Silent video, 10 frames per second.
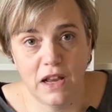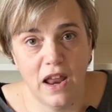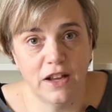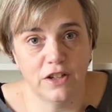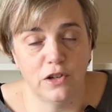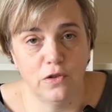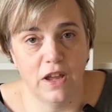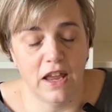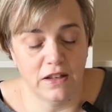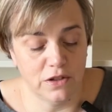I like to look
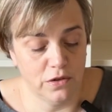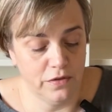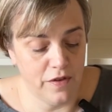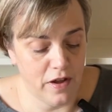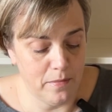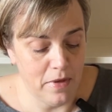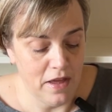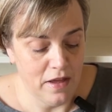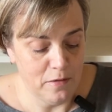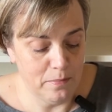in sort of
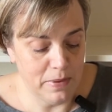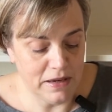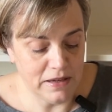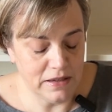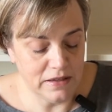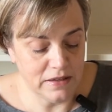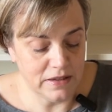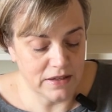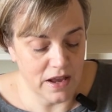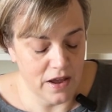
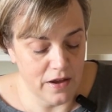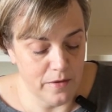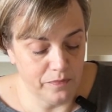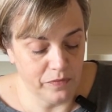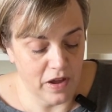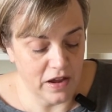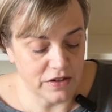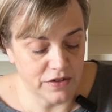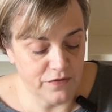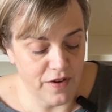bins
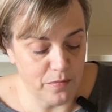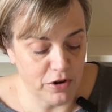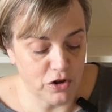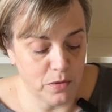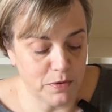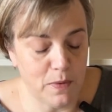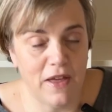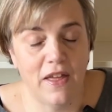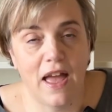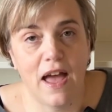at fabric shops
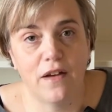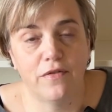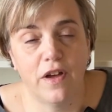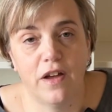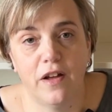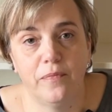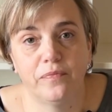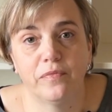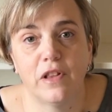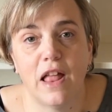where they have
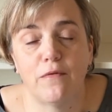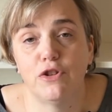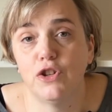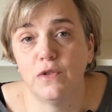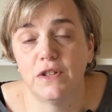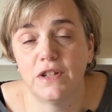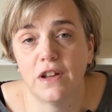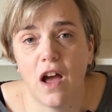like reduced